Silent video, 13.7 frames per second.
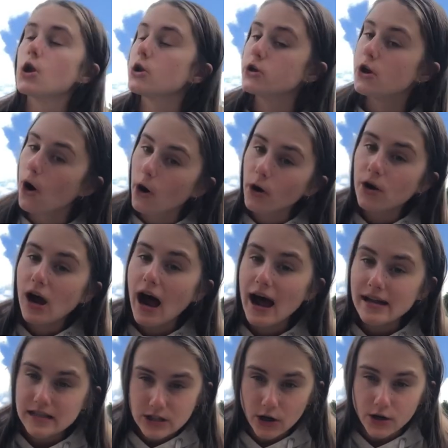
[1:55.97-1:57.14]
No,
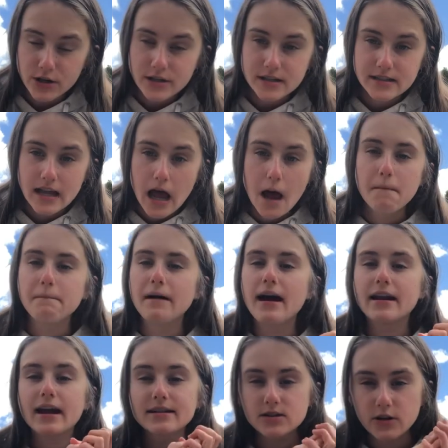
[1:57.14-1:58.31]
I don't
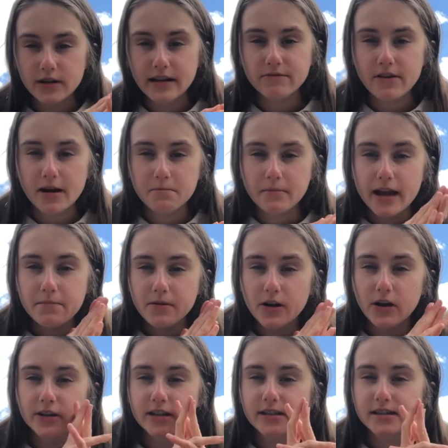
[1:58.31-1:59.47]
but I don't eat red meat
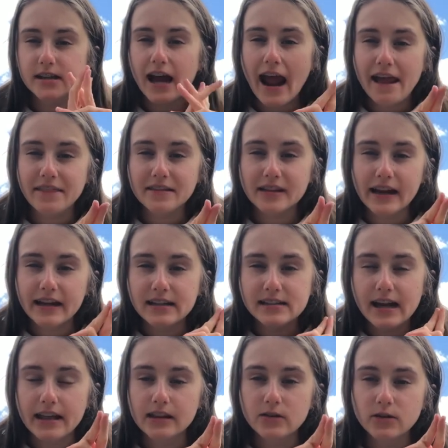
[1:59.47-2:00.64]
because I hate the
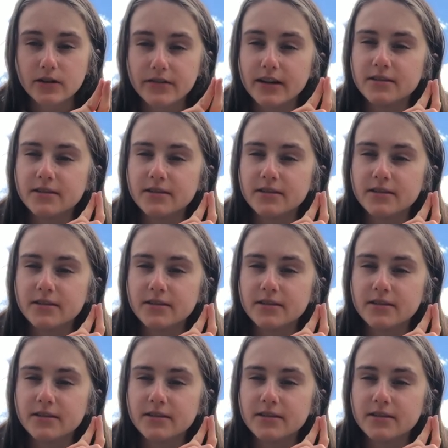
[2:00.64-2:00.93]
taste, hate the look of